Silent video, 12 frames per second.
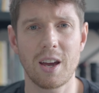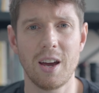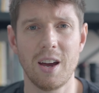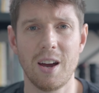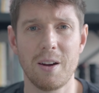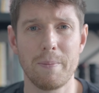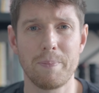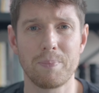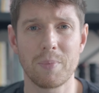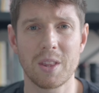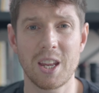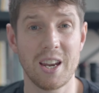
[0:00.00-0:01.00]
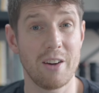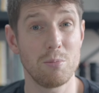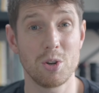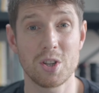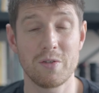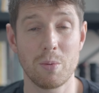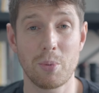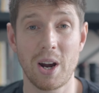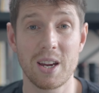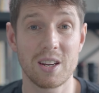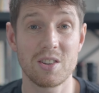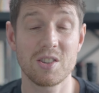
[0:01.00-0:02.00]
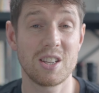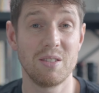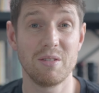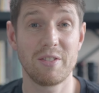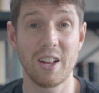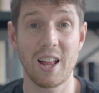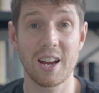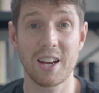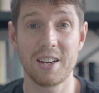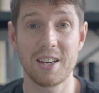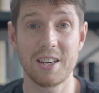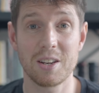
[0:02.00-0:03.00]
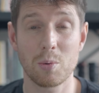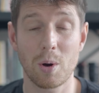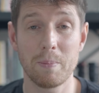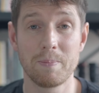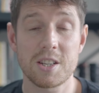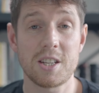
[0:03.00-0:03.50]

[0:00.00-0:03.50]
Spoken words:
Didn't have much of a break. I just didn't feel like I needed one.